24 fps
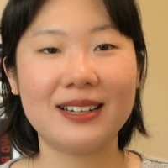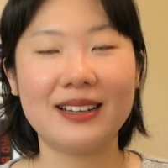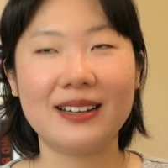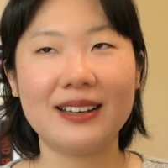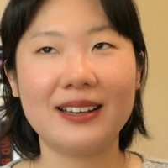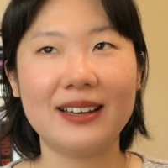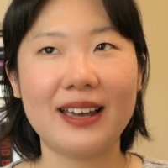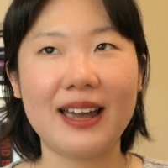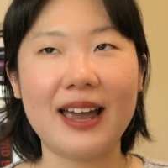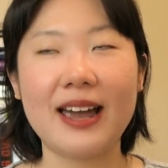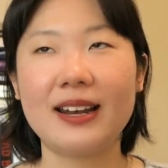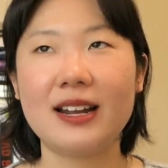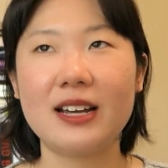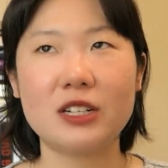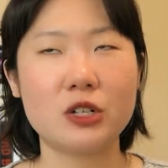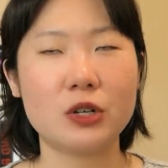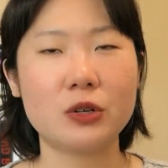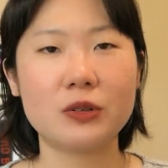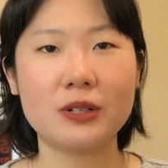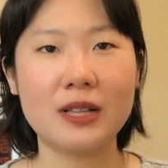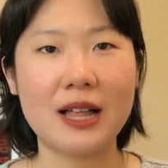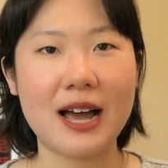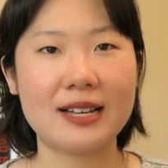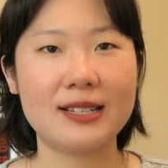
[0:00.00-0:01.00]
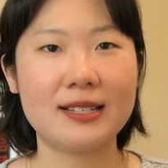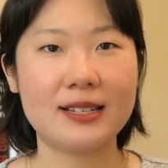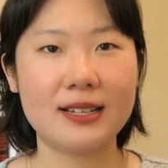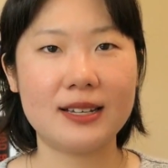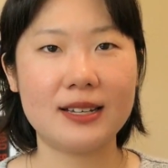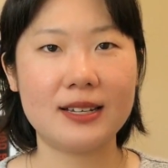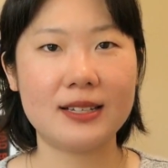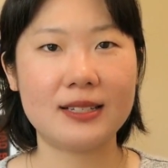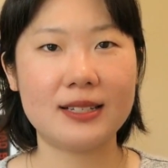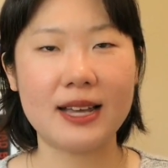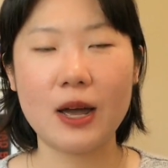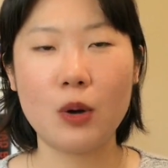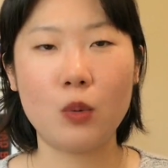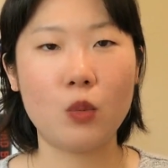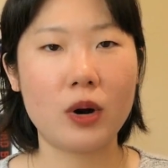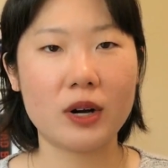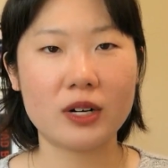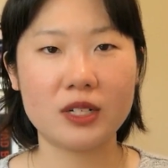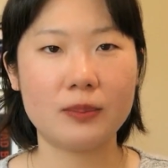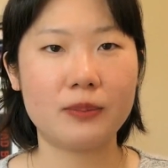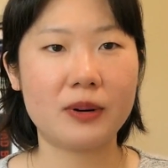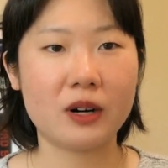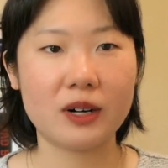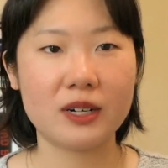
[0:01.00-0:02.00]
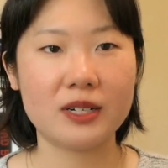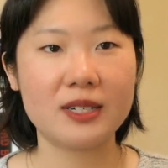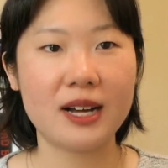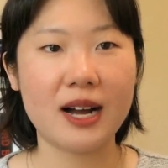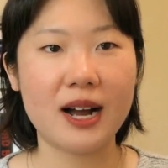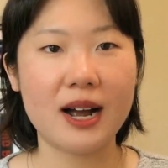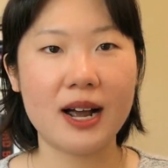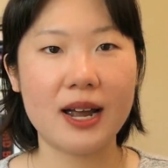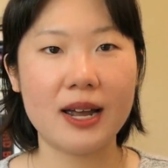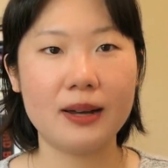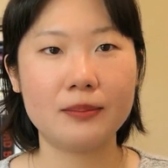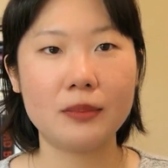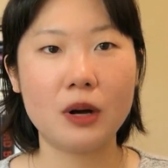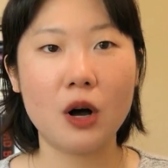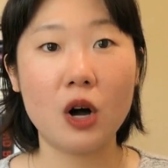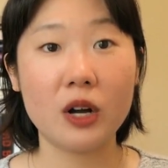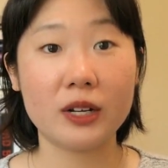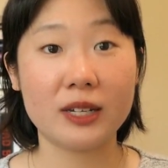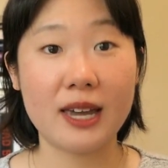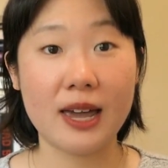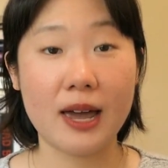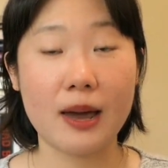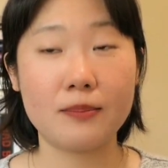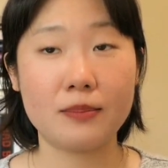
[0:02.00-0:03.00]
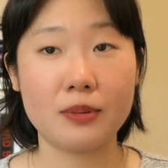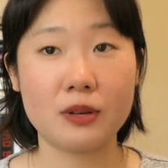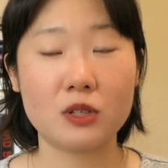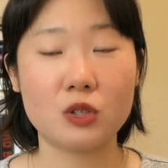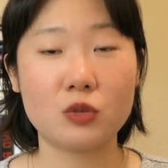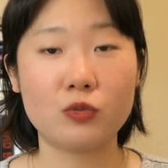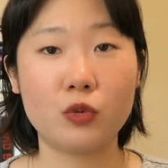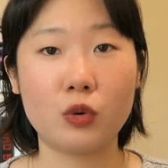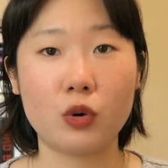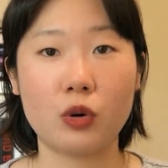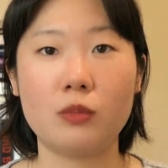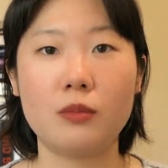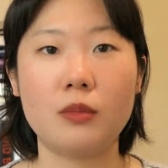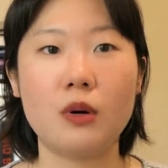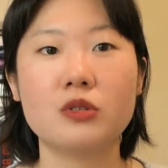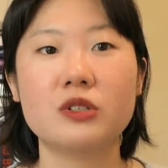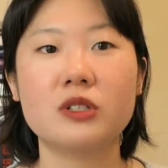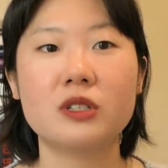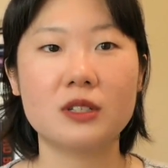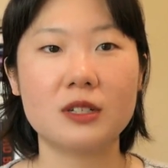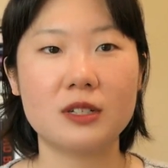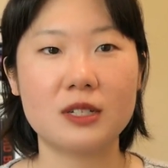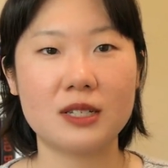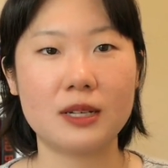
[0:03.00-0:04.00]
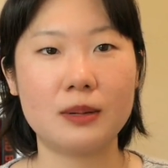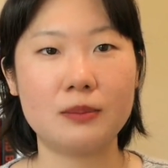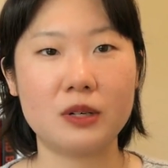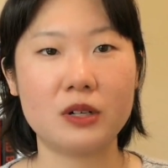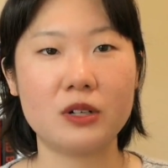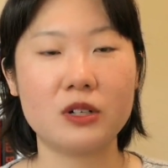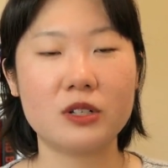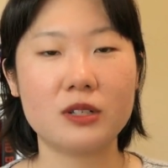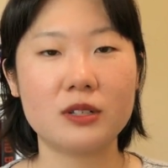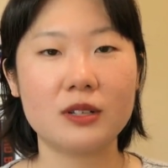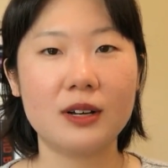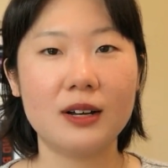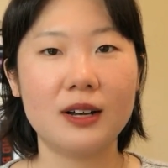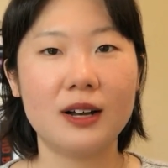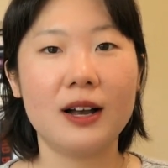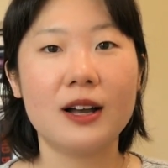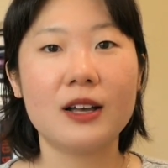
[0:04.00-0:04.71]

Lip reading: And I took classes and worked part-time on campus for most of the summers.